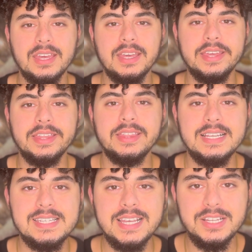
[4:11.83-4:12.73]
in the
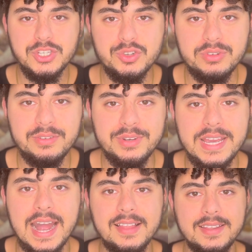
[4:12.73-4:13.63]
sensory
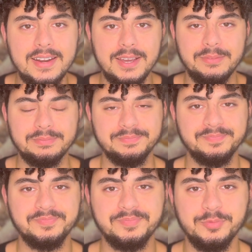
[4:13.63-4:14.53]
reality,
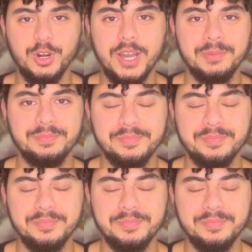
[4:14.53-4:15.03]
right?